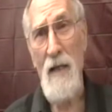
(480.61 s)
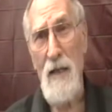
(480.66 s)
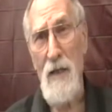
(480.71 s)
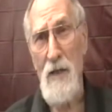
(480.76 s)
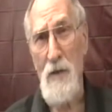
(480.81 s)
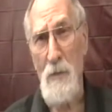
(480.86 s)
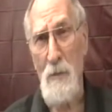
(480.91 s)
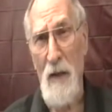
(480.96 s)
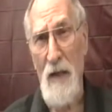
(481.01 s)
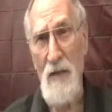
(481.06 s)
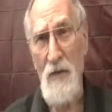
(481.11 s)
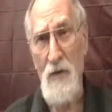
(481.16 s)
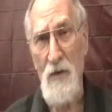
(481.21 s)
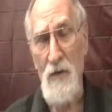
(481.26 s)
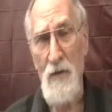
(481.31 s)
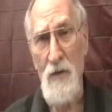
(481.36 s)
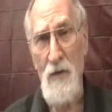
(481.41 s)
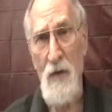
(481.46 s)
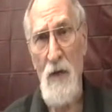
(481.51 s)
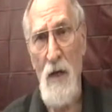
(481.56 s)

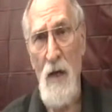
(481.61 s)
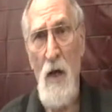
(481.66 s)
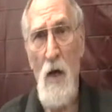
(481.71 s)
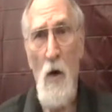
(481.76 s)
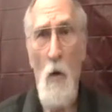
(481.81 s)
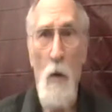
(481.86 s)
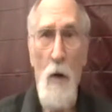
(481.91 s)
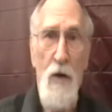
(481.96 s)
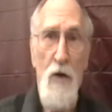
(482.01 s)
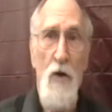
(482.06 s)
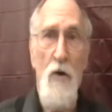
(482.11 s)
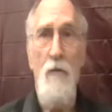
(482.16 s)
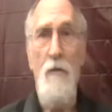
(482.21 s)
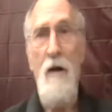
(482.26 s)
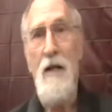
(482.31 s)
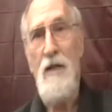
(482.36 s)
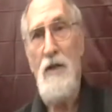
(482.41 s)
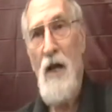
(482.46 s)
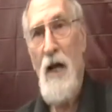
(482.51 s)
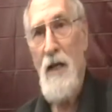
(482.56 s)
dispensers, when you
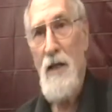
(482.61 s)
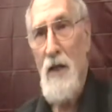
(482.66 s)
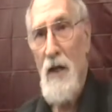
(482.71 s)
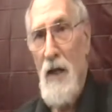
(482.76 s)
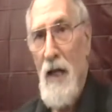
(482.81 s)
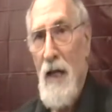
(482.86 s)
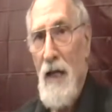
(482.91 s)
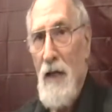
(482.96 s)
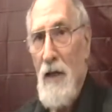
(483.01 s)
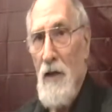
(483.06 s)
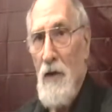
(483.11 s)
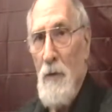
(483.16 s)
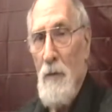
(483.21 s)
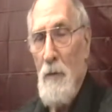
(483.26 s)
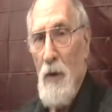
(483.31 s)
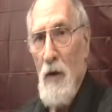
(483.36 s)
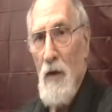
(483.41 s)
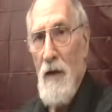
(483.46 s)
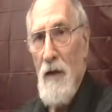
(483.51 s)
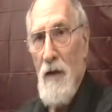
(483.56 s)
reach up to get it to
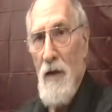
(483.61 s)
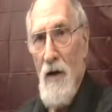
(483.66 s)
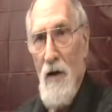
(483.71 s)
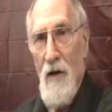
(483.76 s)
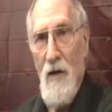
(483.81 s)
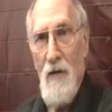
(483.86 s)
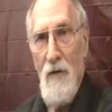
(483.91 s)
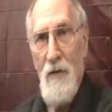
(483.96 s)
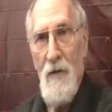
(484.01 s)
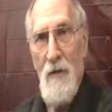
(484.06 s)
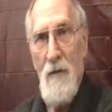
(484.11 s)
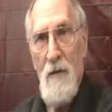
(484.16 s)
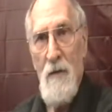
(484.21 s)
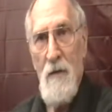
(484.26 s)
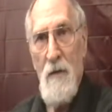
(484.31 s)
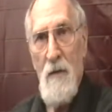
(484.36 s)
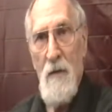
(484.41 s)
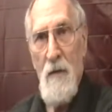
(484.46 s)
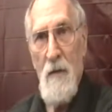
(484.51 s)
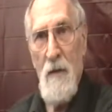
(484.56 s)
pull it off,
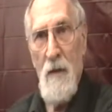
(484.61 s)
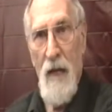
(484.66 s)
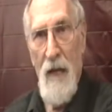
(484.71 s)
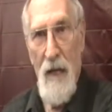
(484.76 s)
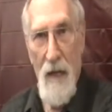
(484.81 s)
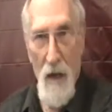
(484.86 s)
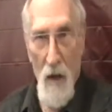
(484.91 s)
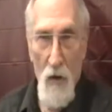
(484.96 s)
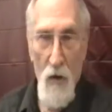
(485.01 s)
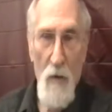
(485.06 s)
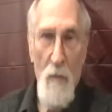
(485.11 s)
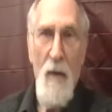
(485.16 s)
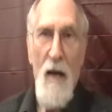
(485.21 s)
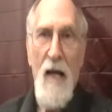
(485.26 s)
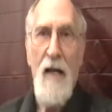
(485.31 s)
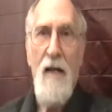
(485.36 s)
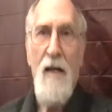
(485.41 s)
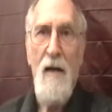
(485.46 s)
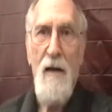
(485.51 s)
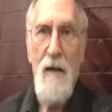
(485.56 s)
it
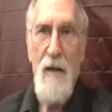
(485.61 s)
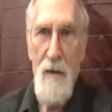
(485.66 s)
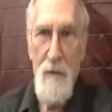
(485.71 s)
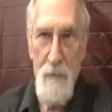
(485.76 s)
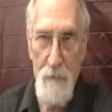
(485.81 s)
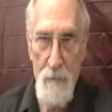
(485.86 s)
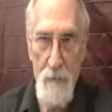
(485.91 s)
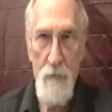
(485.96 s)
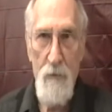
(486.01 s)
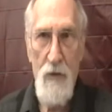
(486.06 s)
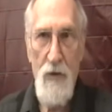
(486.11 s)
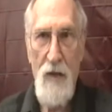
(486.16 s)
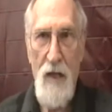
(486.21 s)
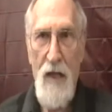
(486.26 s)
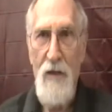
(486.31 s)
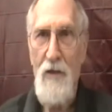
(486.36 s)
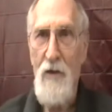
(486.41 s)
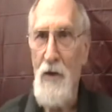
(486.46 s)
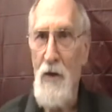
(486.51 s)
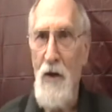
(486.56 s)
automatically
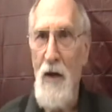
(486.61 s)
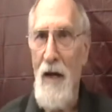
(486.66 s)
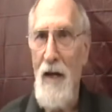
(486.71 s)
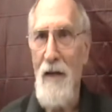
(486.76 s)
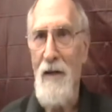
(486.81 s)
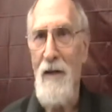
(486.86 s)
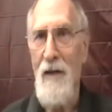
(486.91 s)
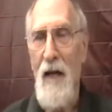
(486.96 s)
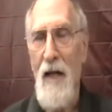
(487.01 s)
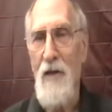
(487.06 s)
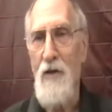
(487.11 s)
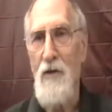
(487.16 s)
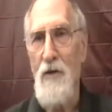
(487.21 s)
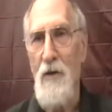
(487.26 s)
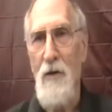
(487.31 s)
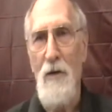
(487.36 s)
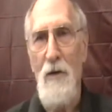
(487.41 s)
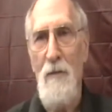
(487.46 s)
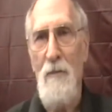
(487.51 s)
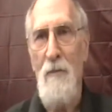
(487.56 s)
sends you out an
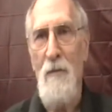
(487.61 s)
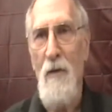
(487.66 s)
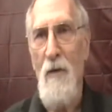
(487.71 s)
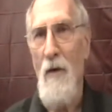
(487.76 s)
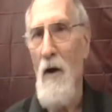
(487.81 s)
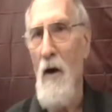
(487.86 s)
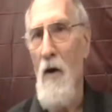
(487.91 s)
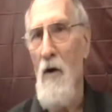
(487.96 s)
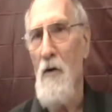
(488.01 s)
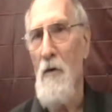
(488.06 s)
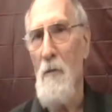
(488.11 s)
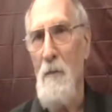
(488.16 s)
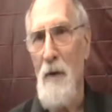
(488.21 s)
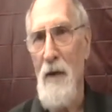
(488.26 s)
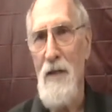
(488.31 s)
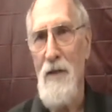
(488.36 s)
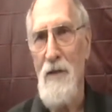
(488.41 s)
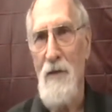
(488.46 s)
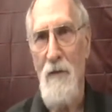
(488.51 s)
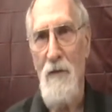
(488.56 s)
extra long
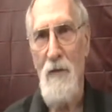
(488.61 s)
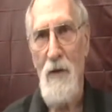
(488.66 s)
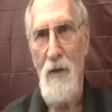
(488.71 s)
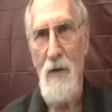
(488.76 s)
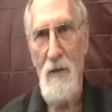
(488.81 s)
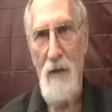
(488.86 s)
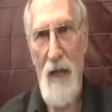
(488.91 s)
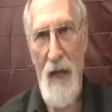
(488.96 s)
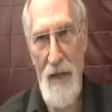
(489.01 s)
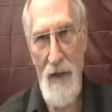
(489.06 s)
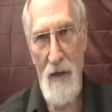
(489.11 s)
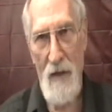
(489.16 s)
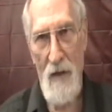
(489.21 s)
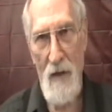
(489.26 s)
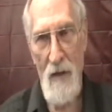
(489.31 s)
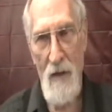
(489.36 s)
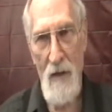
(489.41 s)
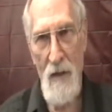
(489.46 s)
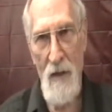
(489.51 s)
piece of the towel.